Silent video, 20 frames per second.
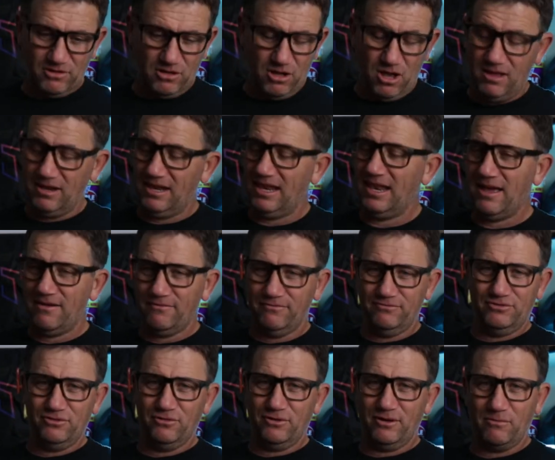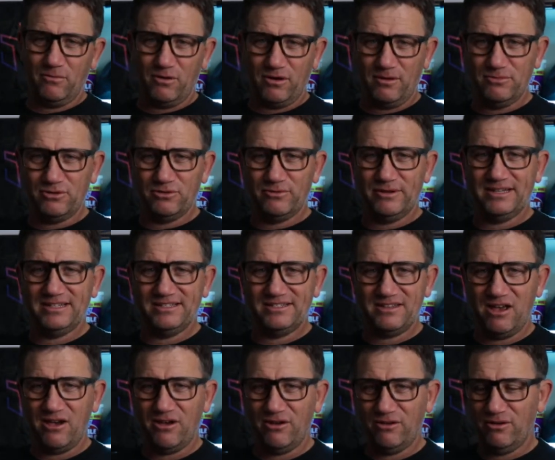I love doing what I'm doing,
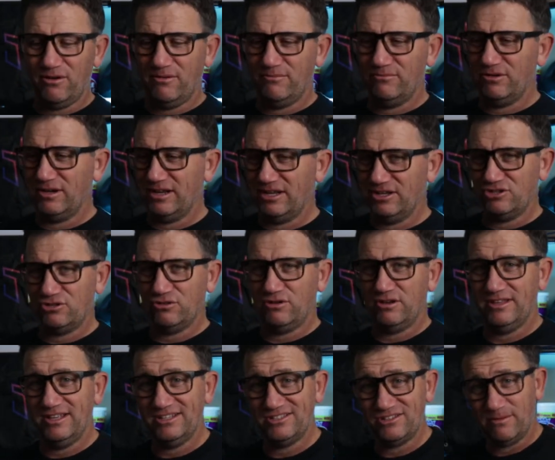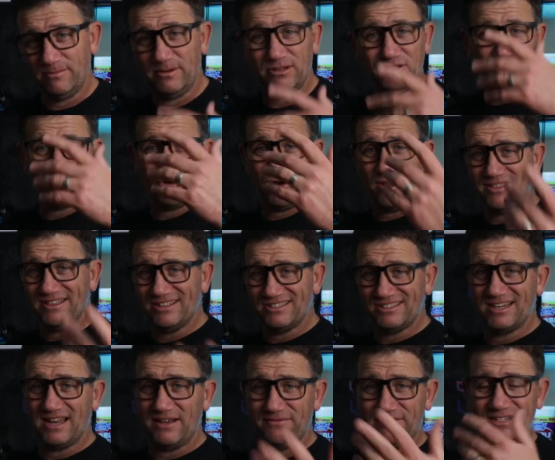so I'm really enjoying this. I'm enjoying this
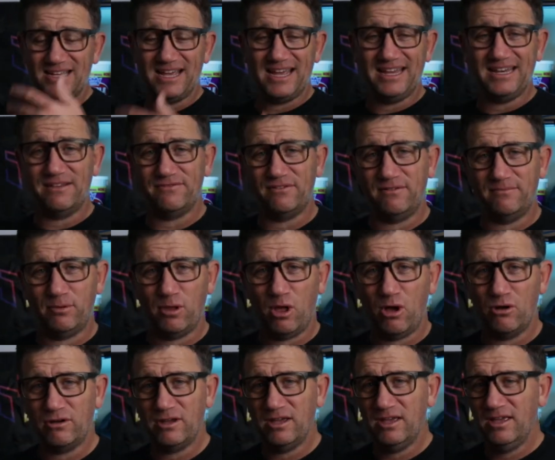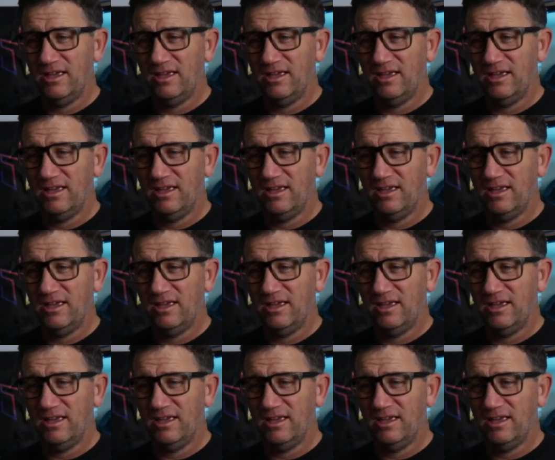another day, another blog.